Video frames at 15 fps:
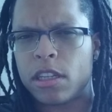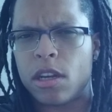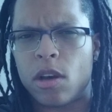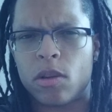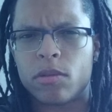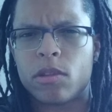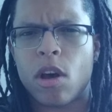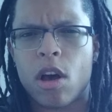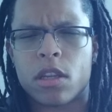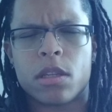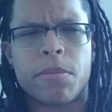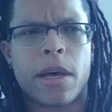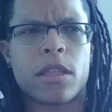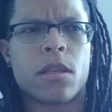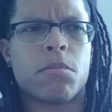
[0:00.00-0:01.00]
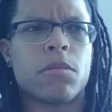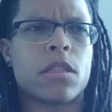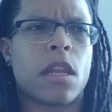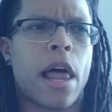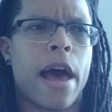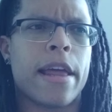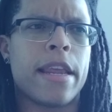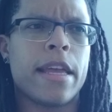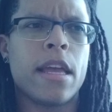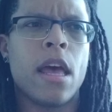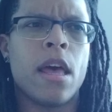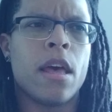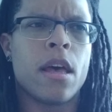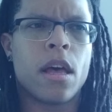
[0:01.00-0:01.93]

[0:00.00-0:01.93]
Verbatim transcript: you know, talks about them sliding.